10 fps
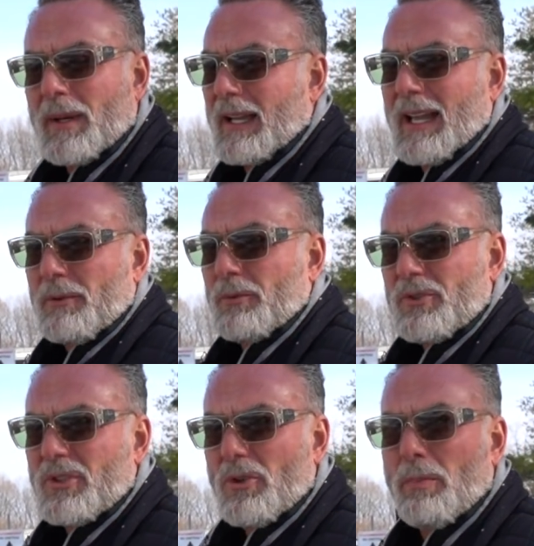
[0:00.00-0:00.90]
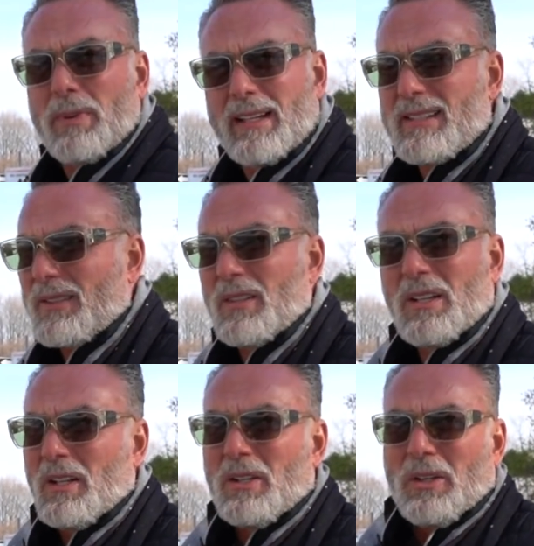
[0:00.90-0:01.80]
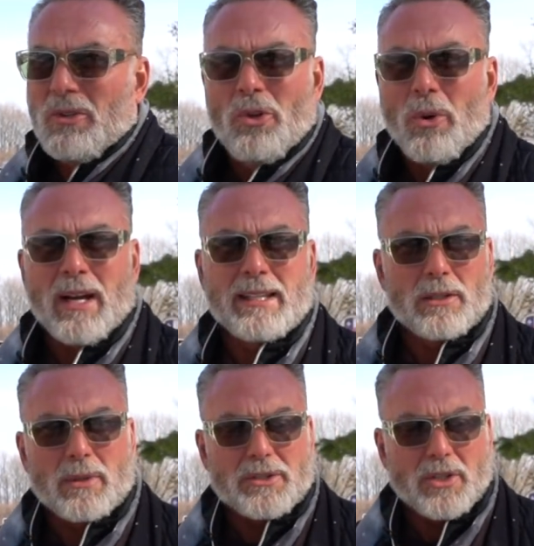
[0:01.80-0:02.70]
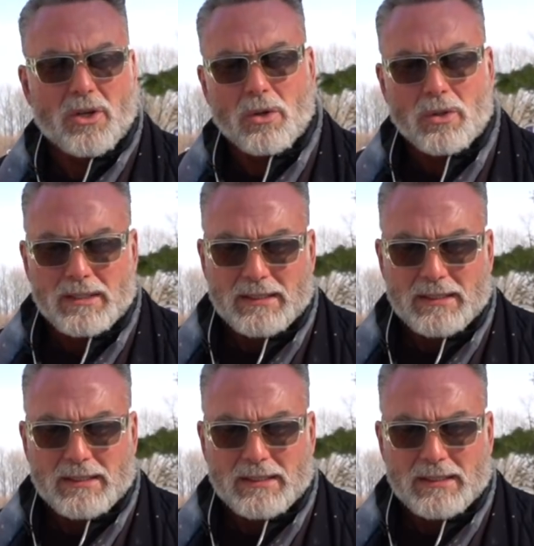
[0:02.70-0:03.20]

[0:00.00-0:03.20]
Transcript: I had just no place, no idea where to go.